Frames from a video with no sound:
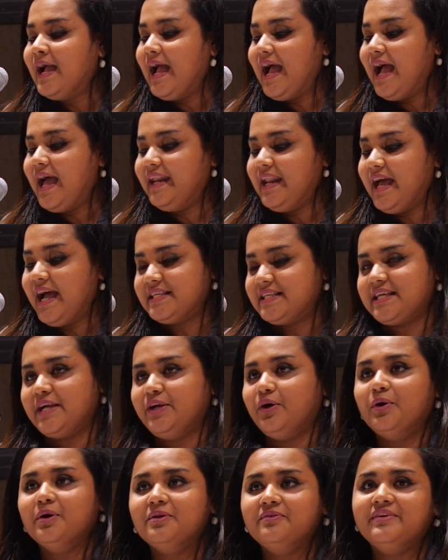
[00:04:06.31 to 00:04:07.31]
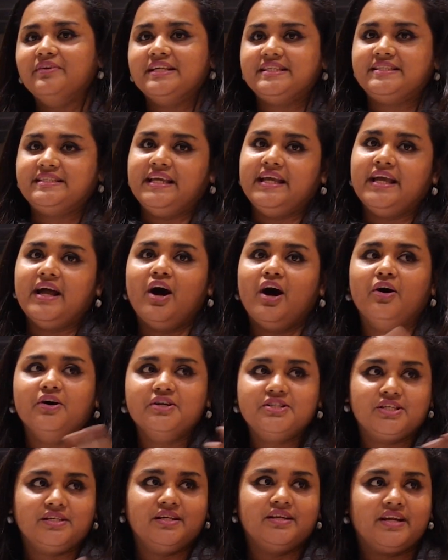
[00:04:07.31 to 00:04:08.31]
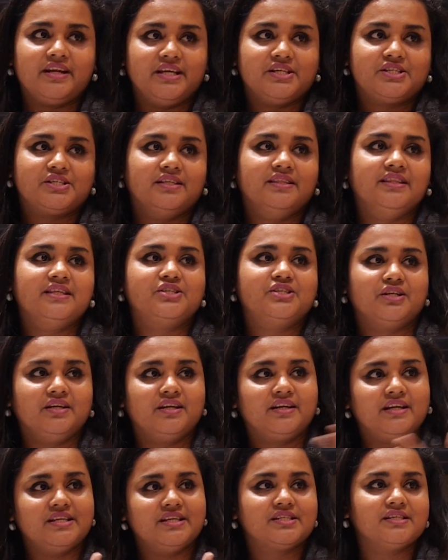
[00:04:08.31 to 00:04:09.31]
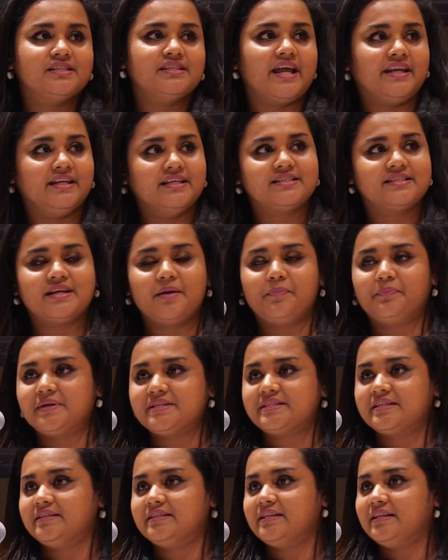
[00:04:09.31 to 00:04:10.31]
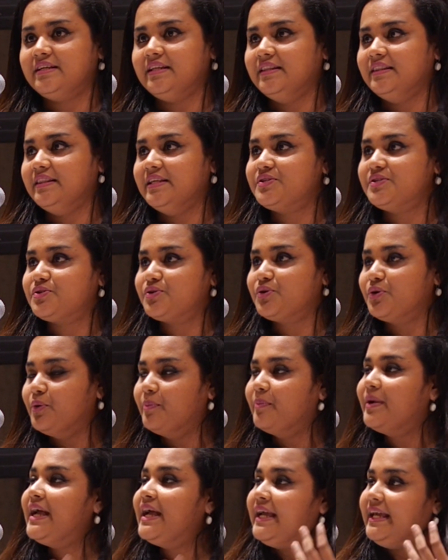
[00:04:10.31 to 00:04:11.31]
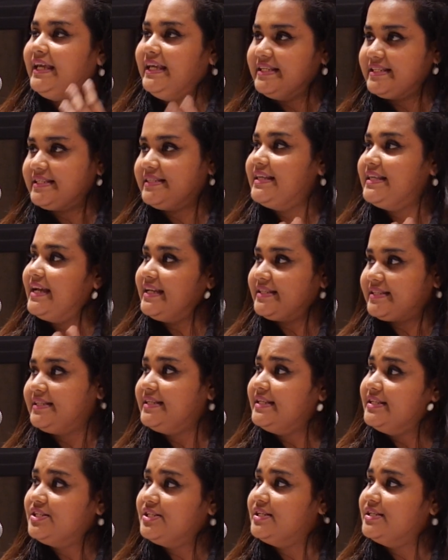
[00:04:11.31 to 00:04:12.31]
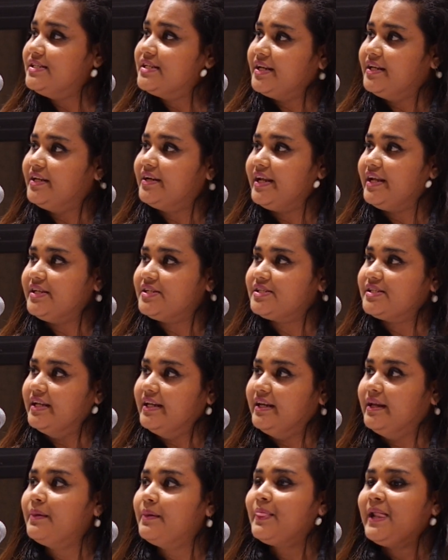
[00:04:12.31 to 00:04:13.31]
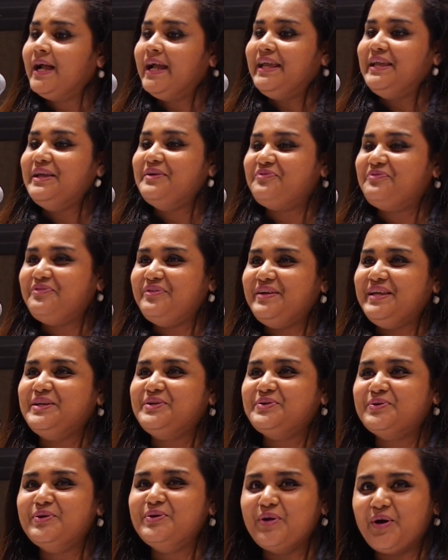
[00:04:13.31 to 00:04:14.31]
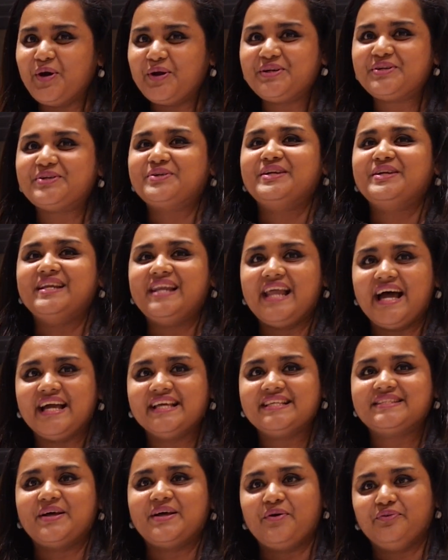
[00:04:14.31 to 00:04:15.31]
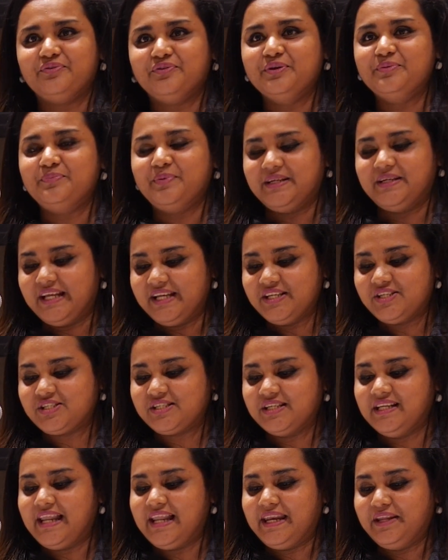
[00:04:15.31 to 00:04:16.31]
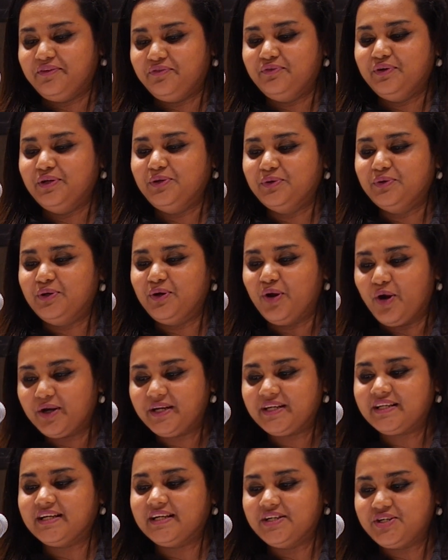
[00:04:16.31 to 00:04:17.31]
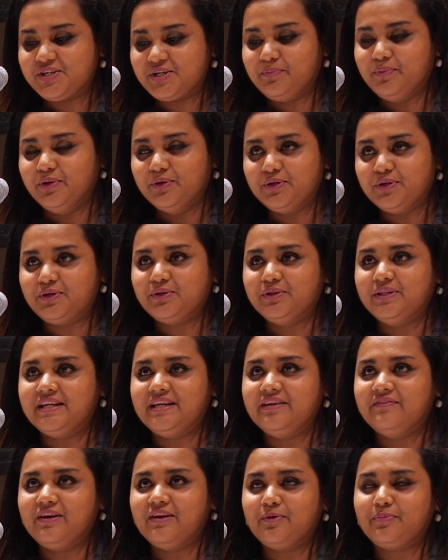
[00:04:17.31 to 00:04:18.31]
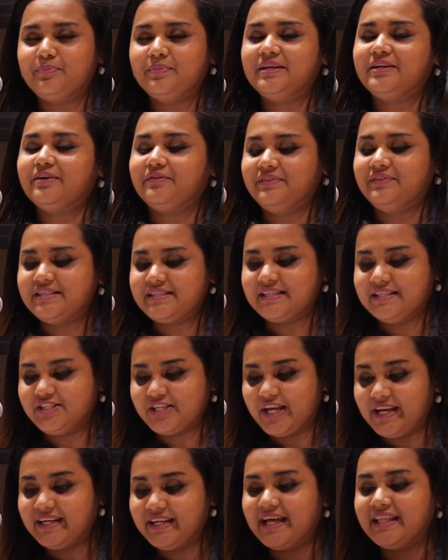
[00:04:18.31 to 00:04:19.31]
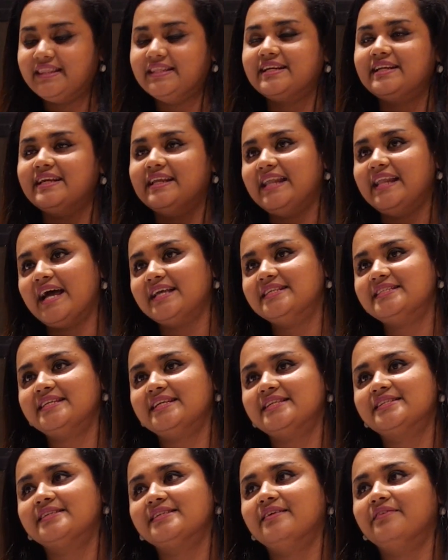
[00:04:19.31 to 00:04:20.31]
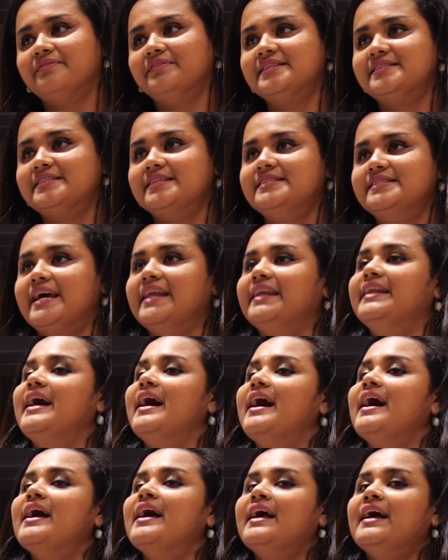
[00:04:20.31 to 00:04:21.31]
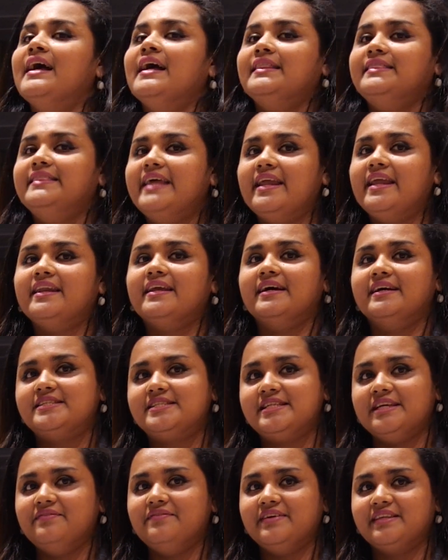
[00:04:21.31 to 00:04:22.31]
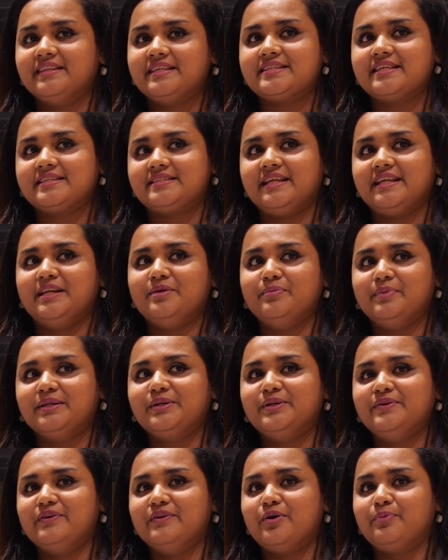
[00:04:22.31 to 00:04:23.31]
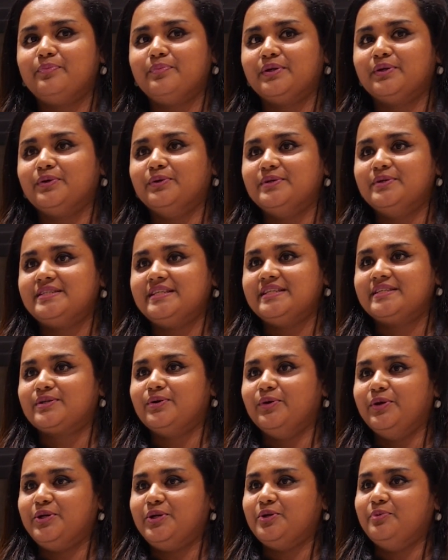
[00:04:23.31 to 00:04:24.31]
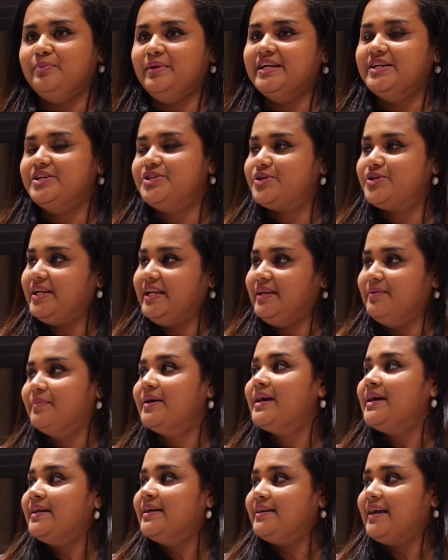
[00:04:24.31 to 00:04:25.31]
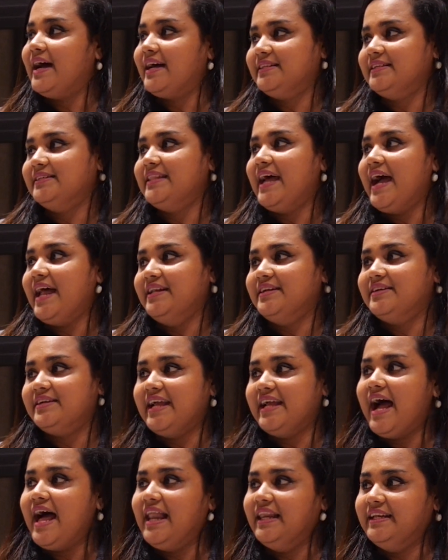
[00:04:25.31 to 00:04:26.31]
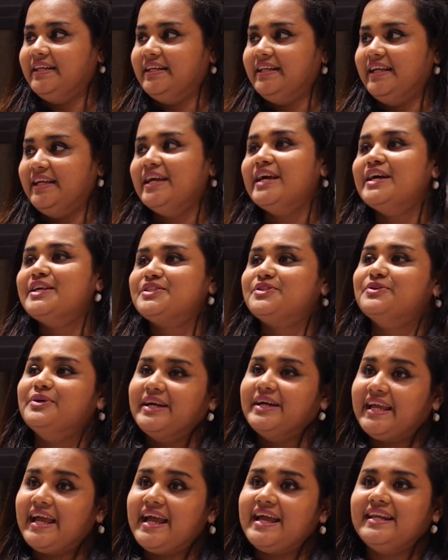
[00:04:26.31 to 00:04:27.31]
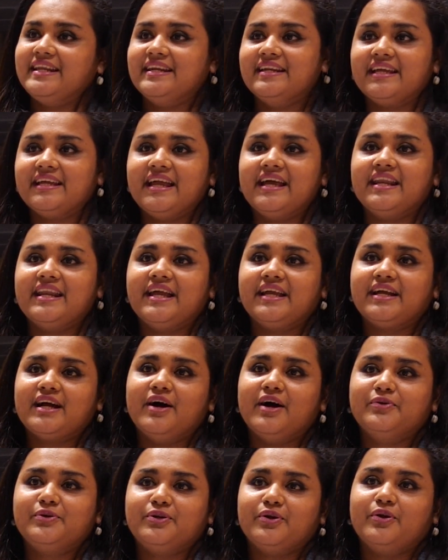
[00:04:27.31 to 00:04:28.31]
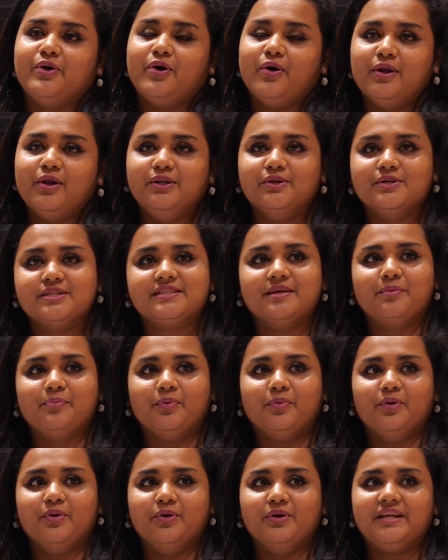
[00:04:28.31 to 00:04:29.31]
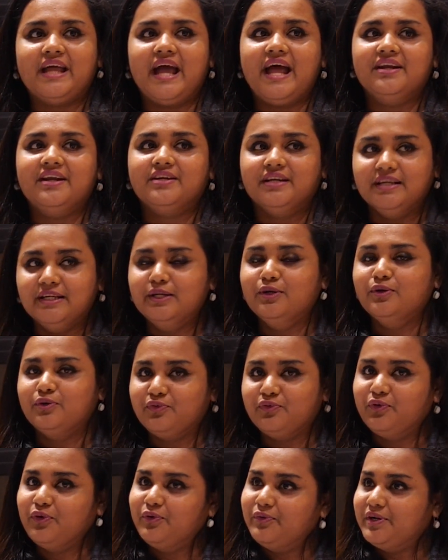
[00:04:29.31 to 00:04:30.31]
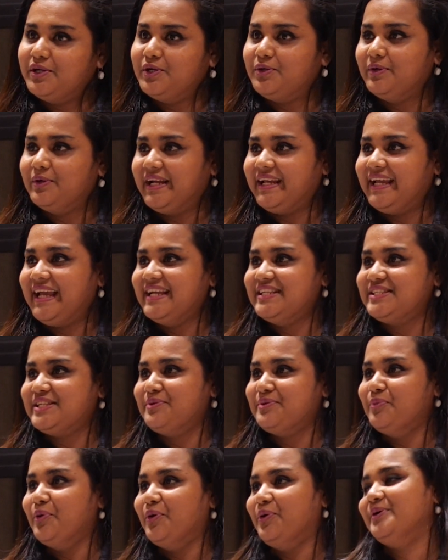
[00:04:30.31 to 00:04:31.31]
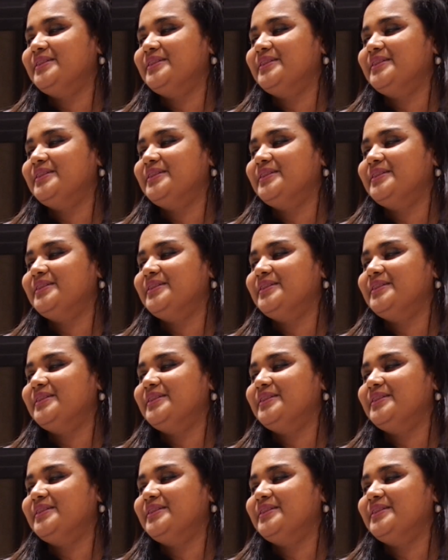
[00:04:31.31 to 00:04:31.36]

And as I always say, our generation, the generation that is represented in this room, is the SDG generation. If we do not realize our full potential and if we do not contribute to the development of this agenda, the realization of this agenda, then achieving the Sustainable Development Goals is going to be a dream rather than a reality. So again and again, I count on all your support and really look forward to engaging more.